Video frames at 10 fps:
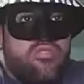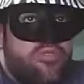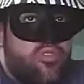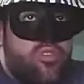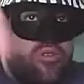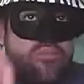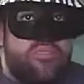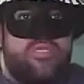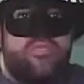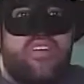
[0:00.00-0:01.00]
The phone
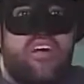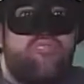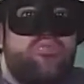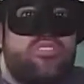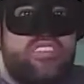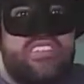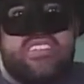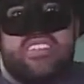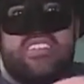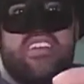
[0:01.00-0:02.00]
number is
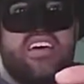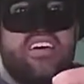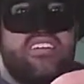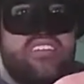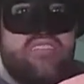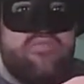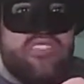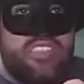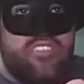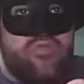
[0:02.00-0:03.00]
516
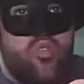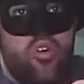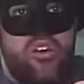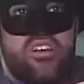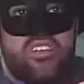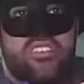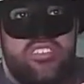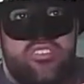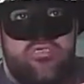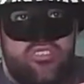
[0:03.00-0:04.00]
764
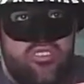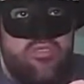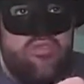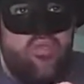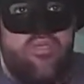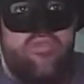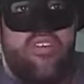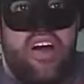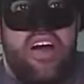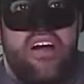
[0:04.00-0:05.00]

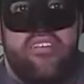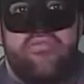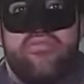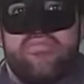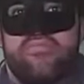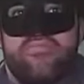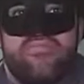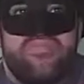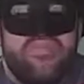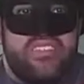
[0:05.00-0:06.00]
0045.
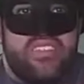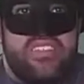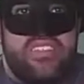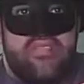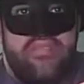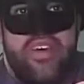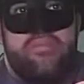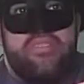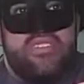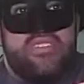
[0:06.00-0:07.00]
This is a
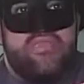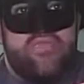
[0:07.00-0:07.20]
family